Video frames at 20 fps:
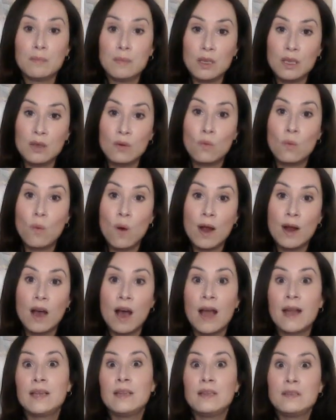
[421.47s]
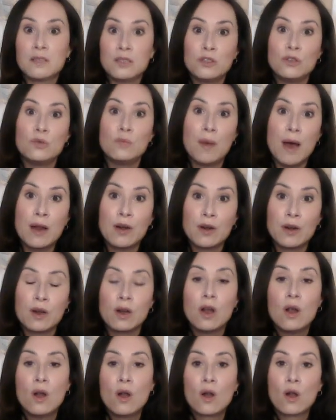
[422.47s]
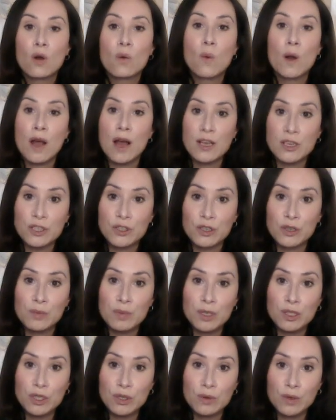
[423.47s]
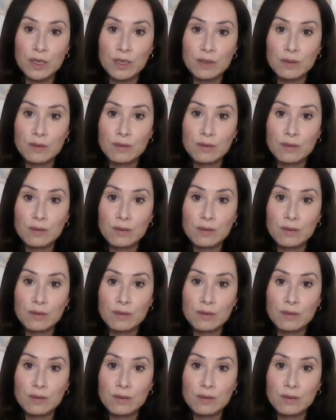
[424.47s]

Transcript: me what I need to do better or what I should be doing.